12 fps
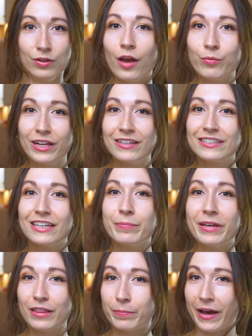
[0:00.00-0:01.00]
And when I say to
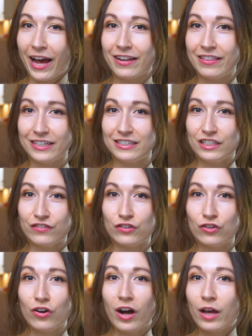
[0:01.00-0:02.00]
make the bad things
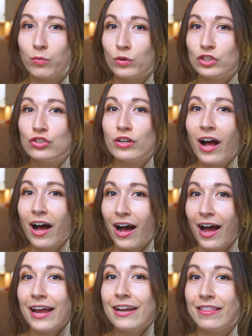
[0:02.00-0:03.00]
difficult, I want you to
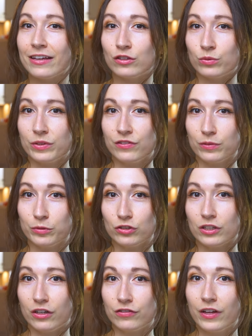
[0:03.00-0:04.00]
hide things away from
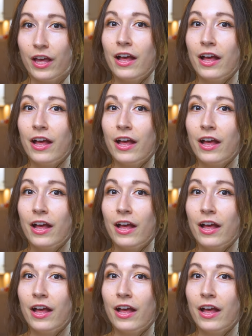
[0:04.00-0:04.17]
yourself.